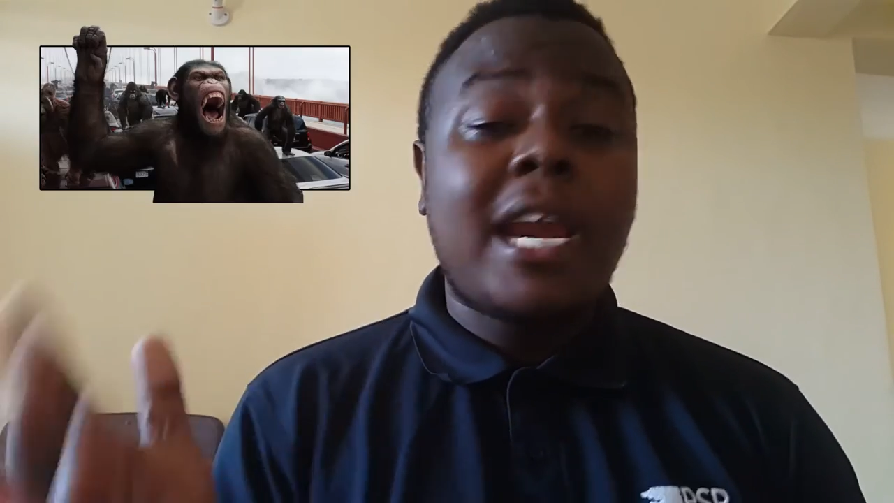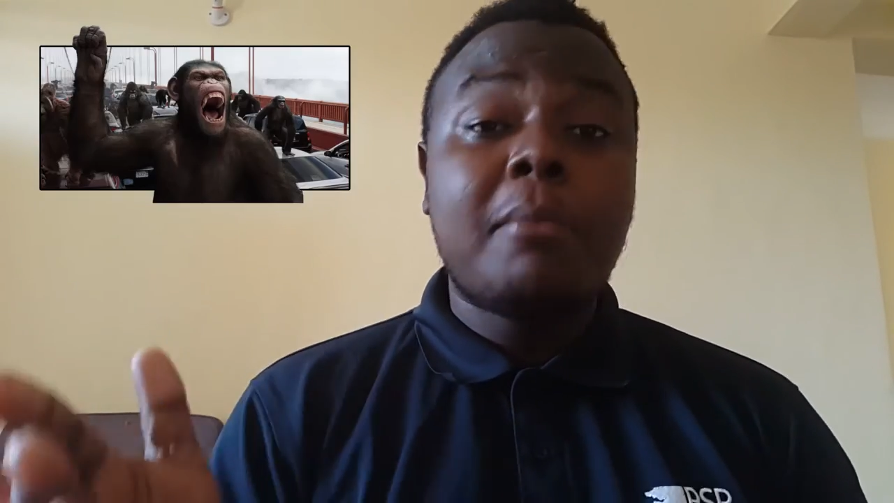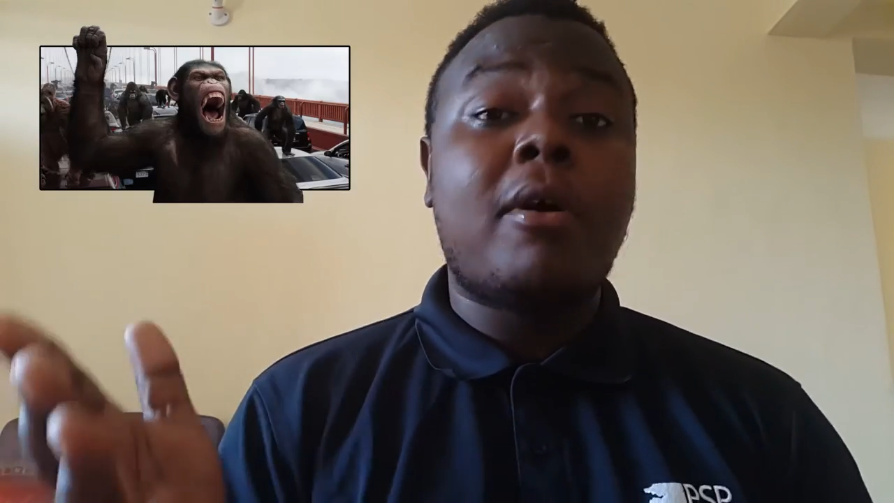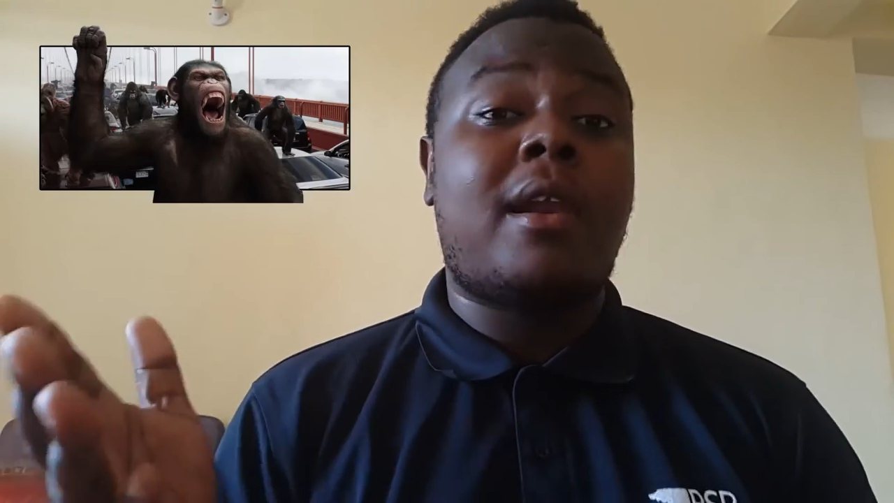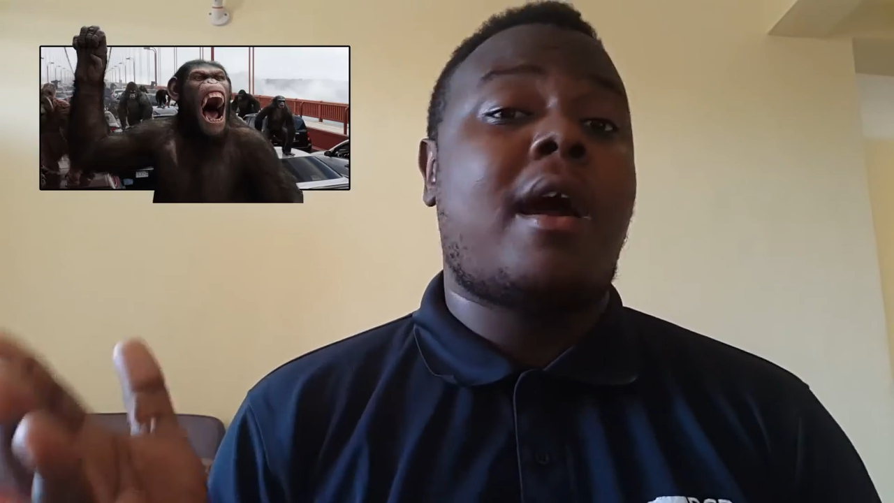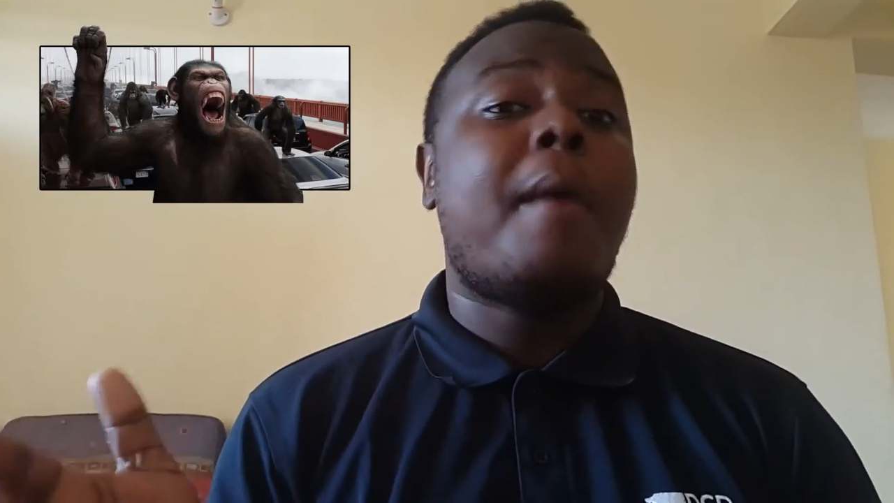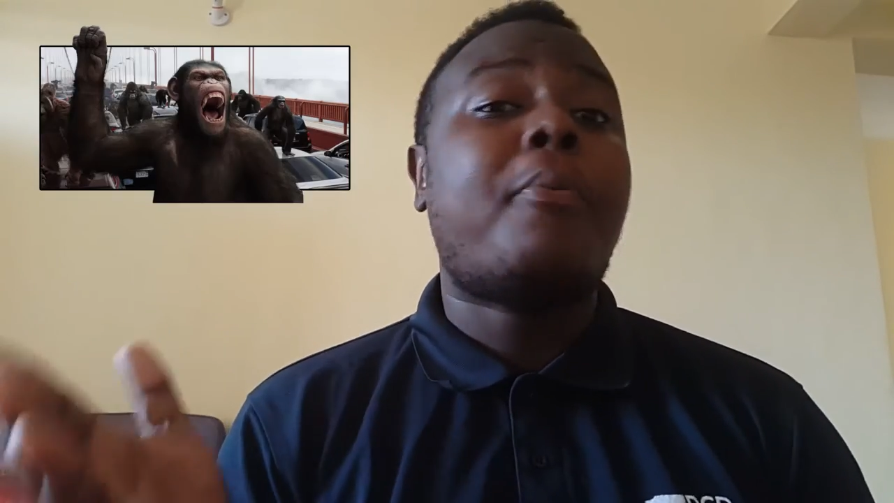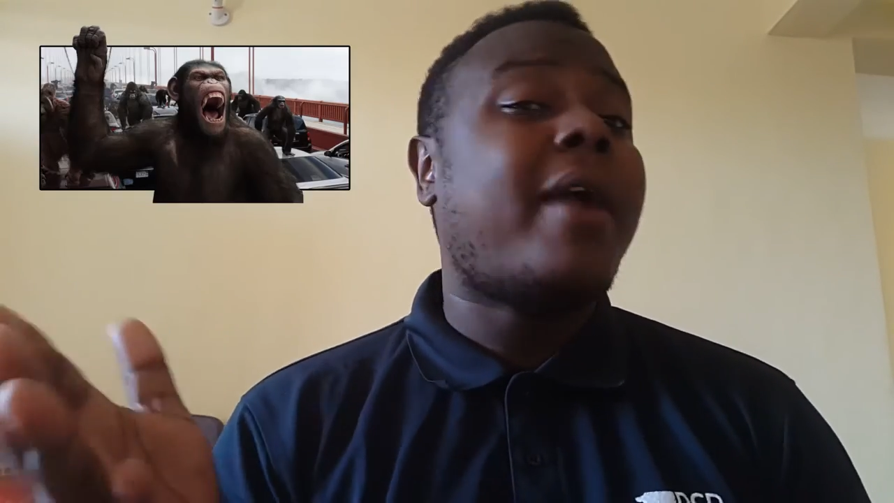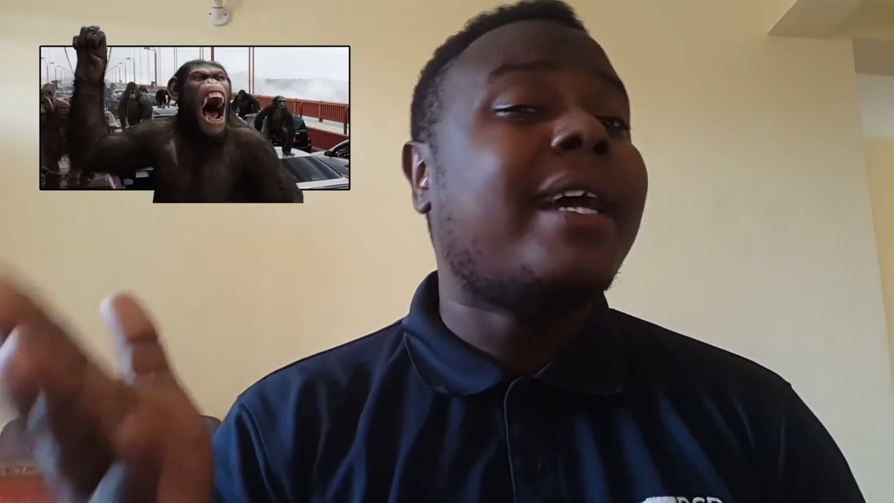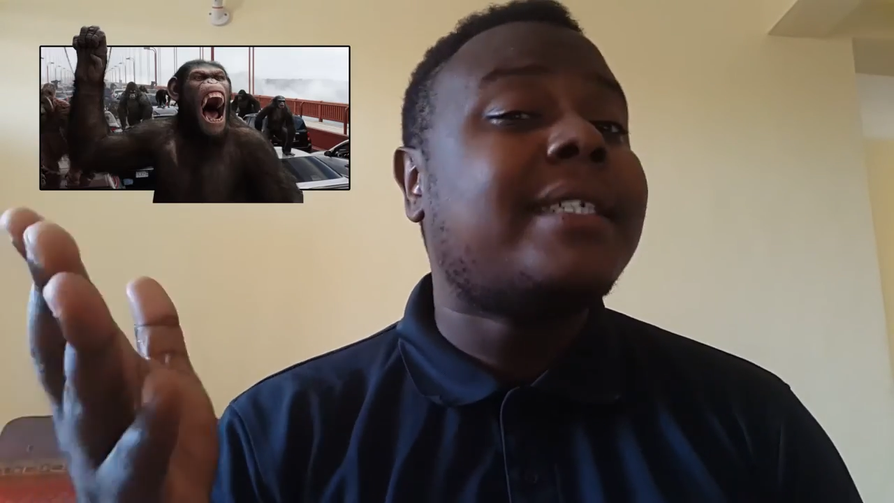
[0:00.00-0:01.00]
animal
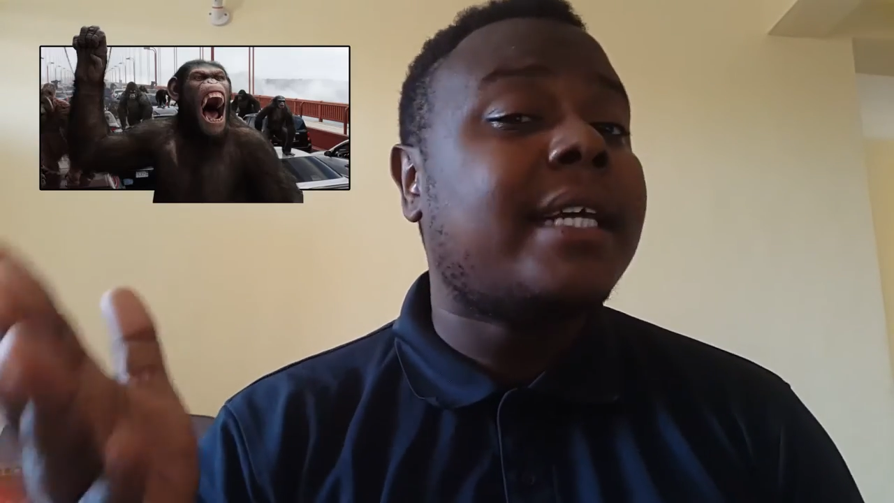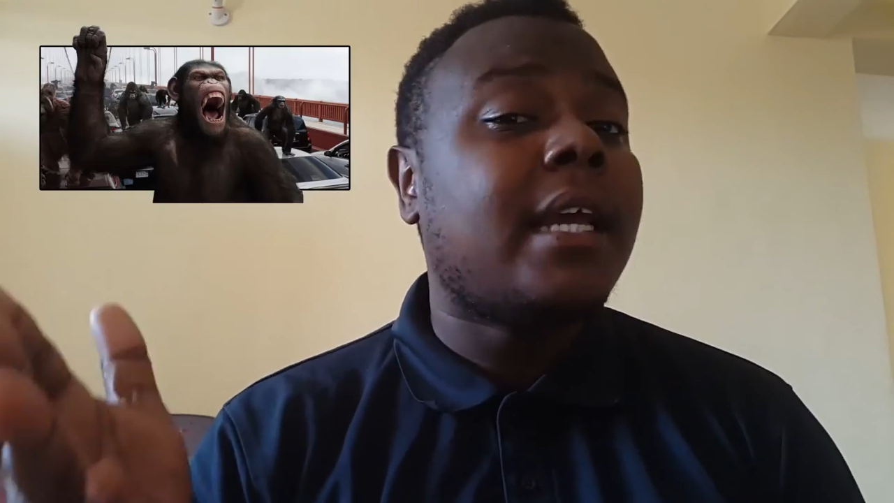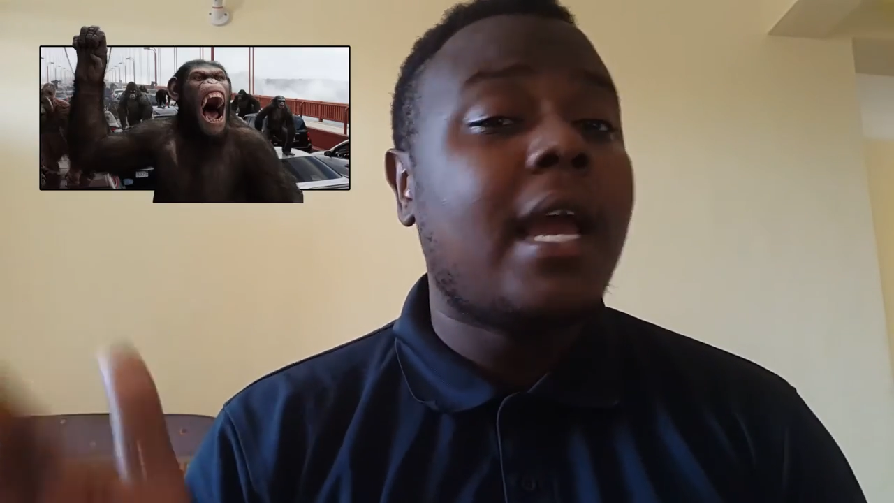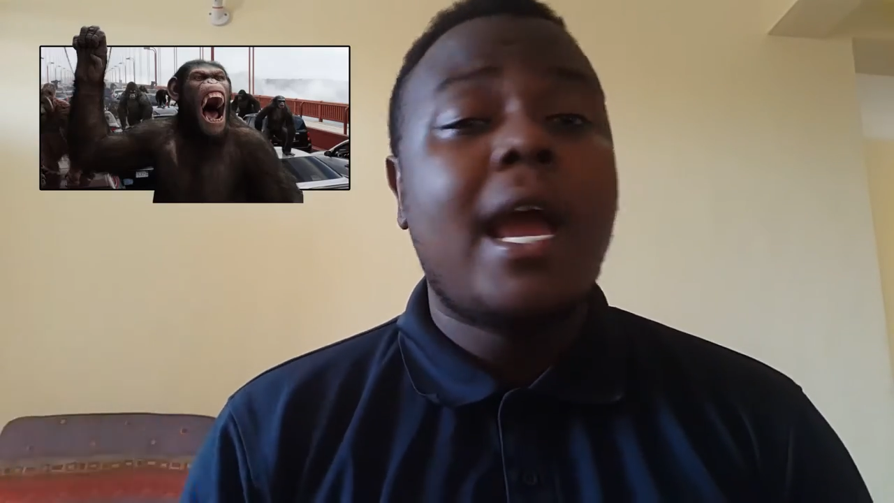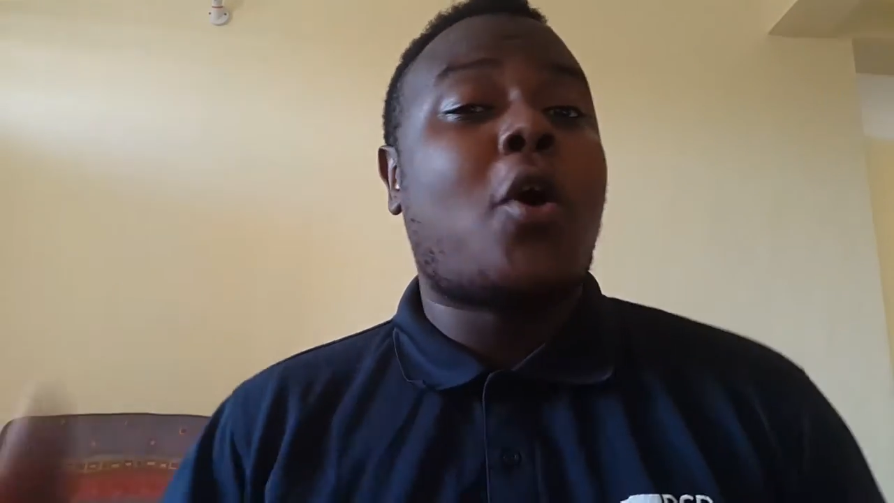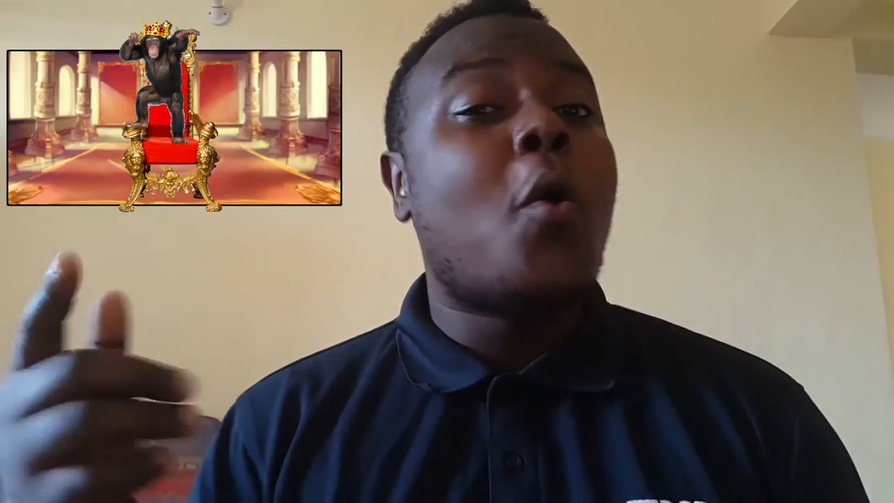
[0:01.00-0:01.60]
uprising,